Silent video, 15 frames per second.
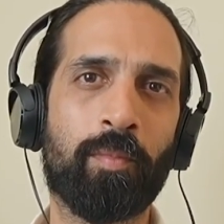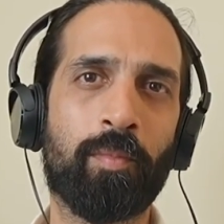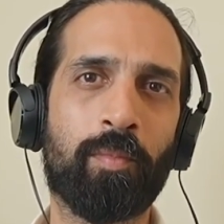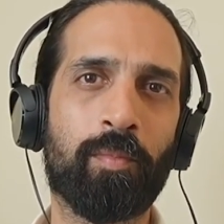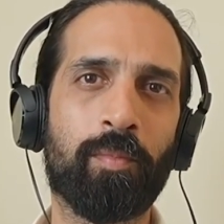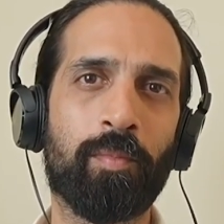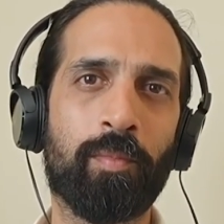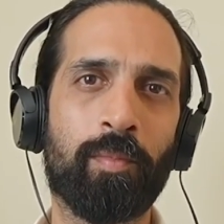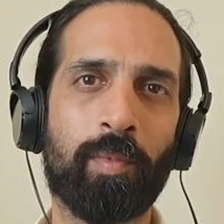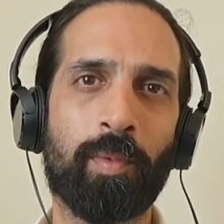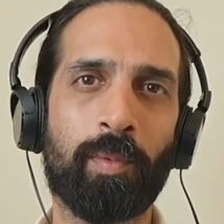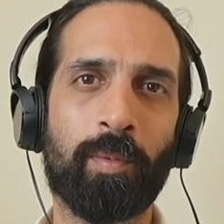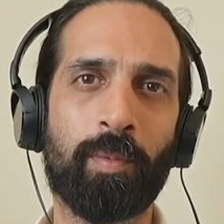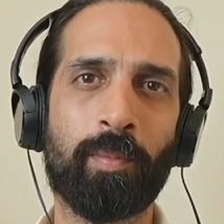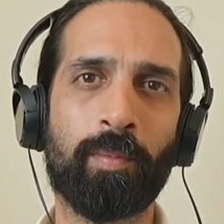
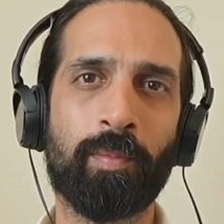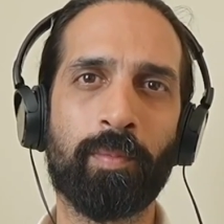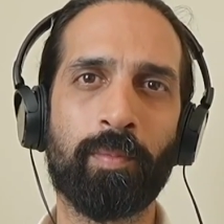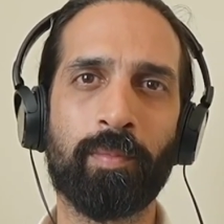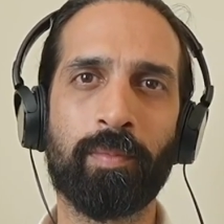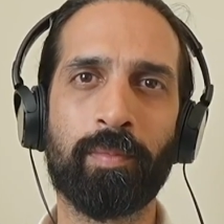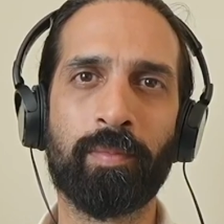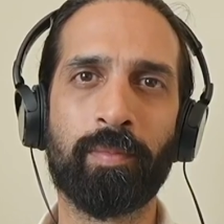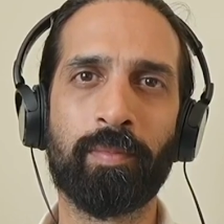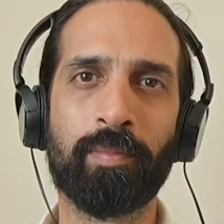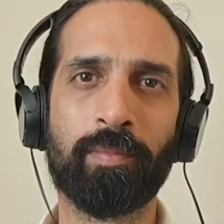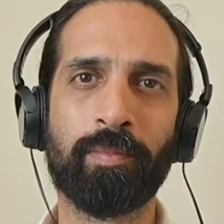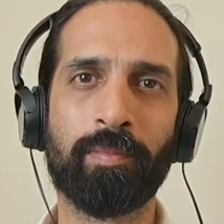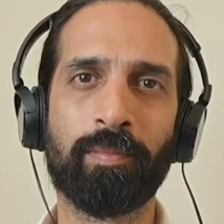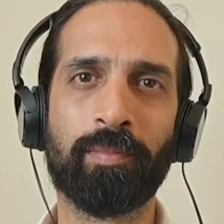
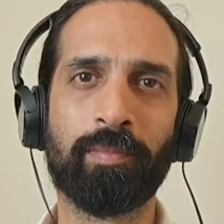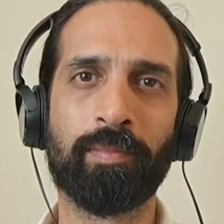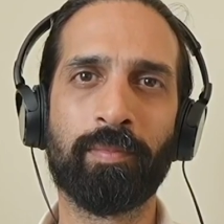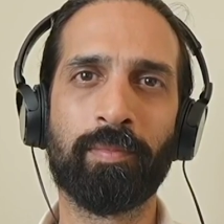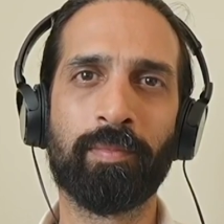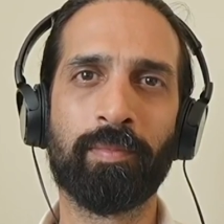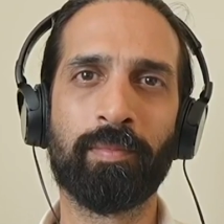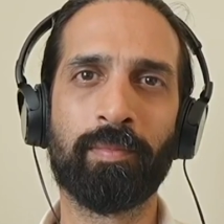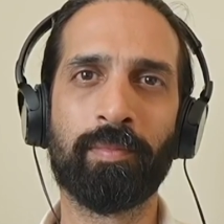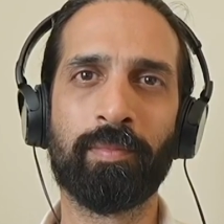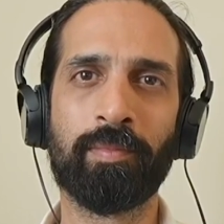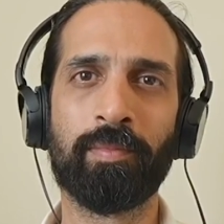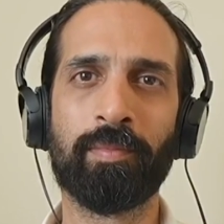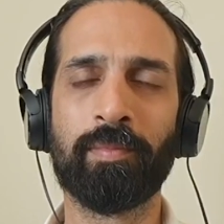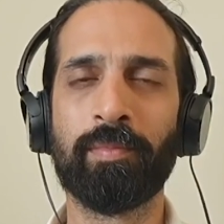
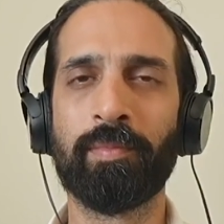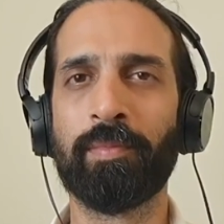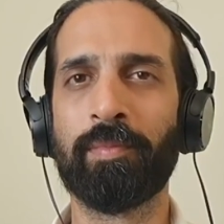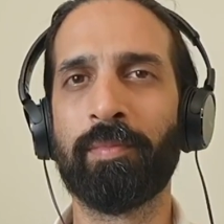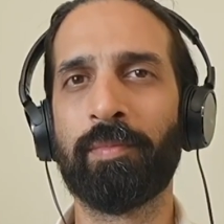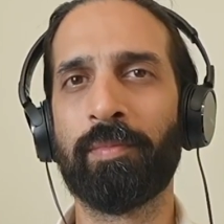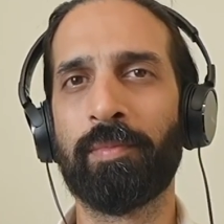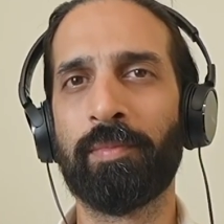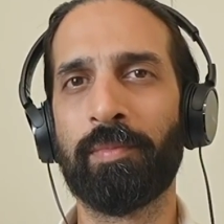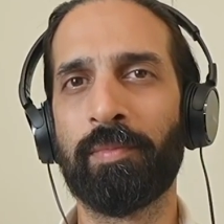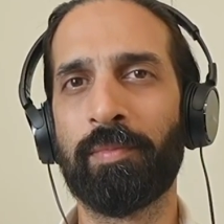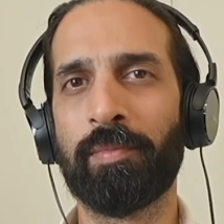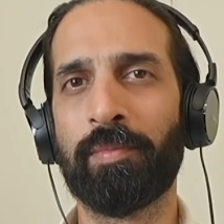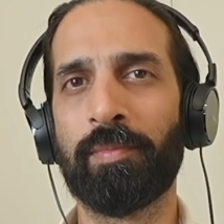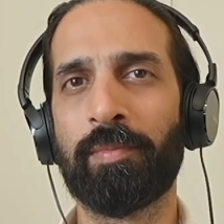
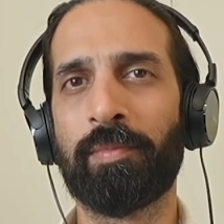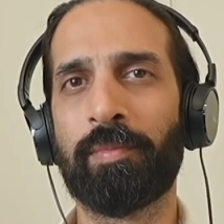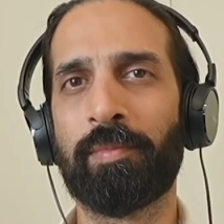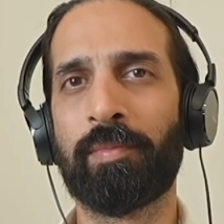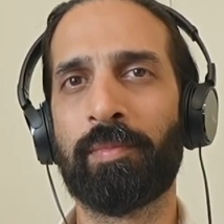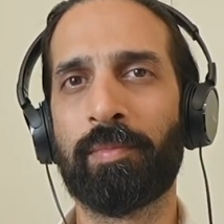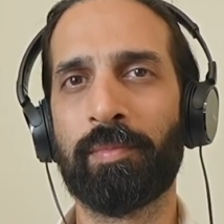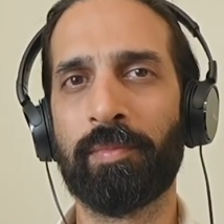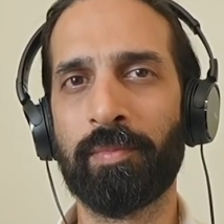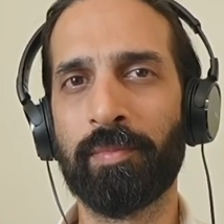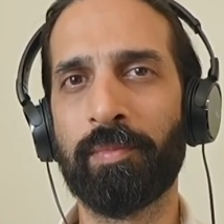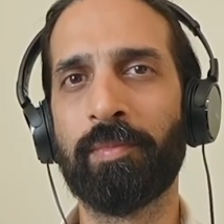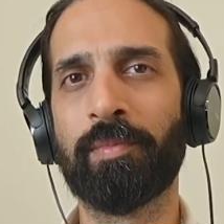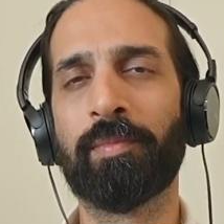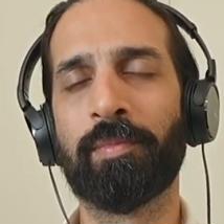
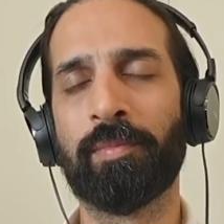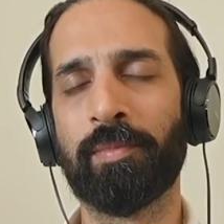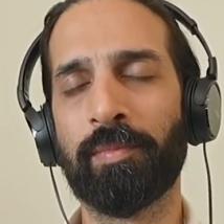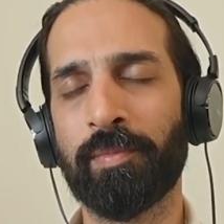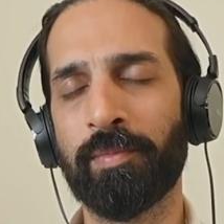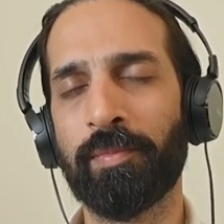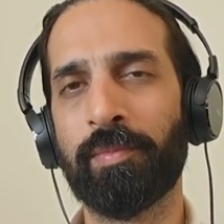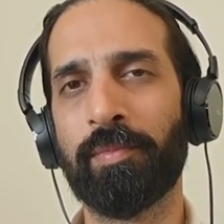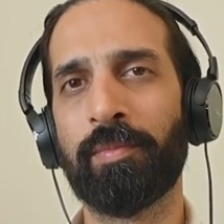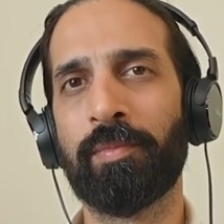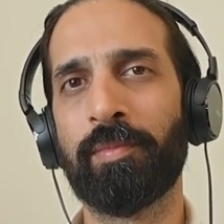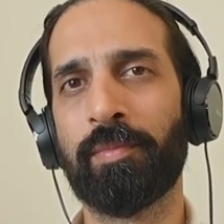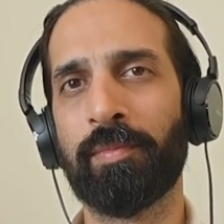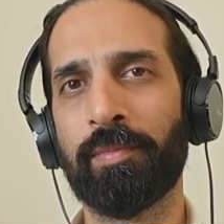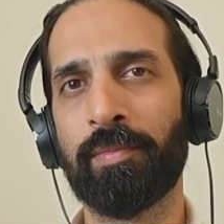
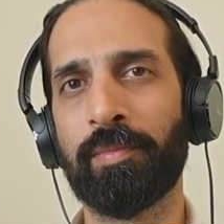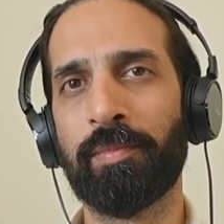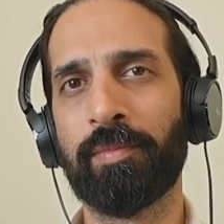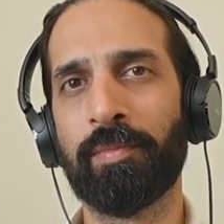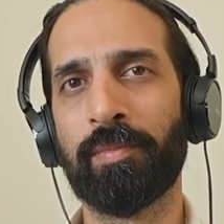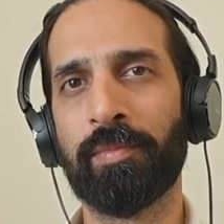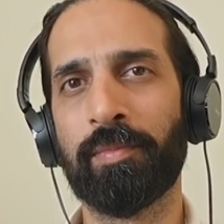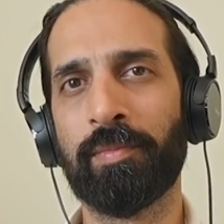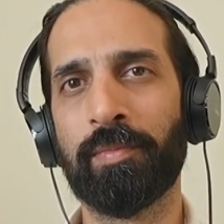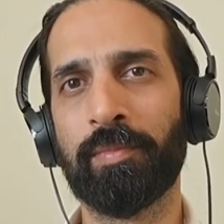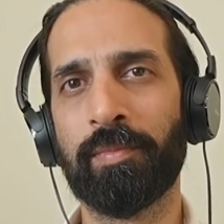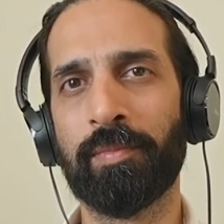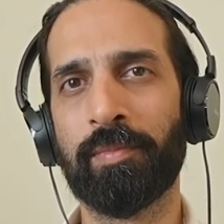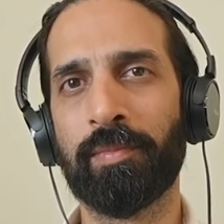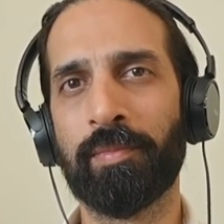
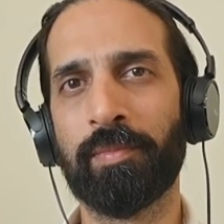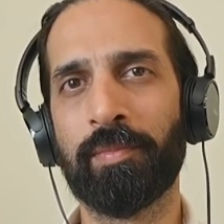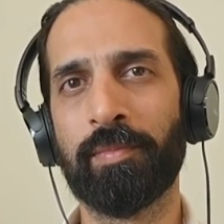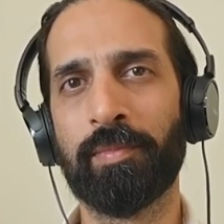The person shown says nothing.